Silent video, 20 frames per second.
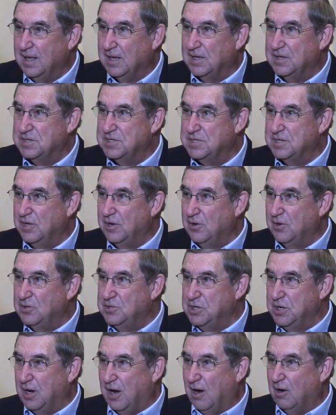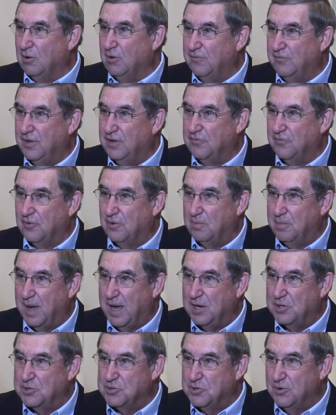Consider geography for a
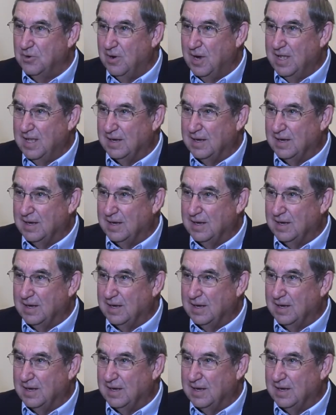major.